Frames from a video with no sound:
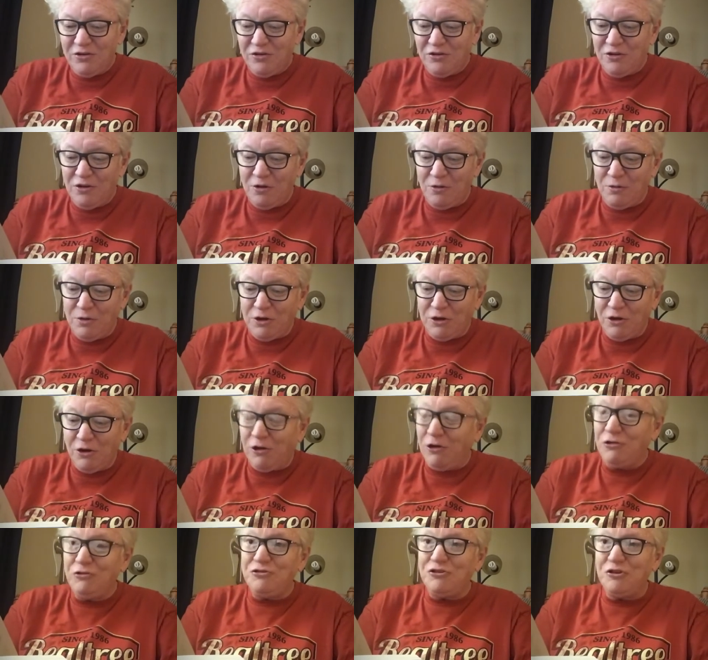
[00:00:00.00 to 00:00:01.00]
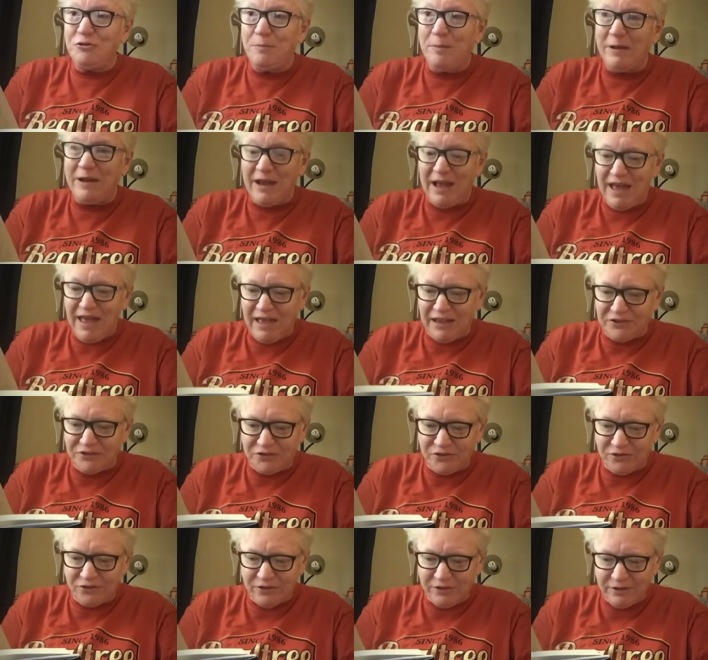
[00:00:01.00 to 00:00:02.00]
no one heard you but
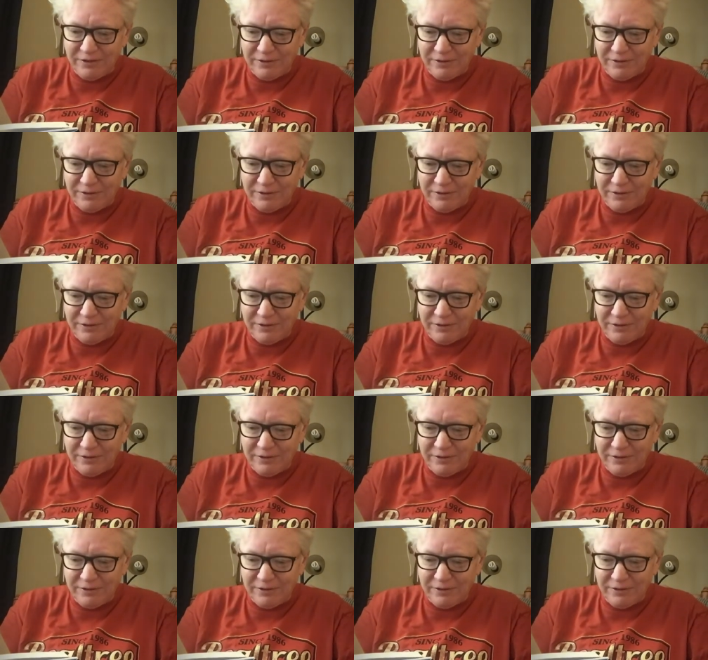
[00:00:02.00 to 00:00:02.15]
us.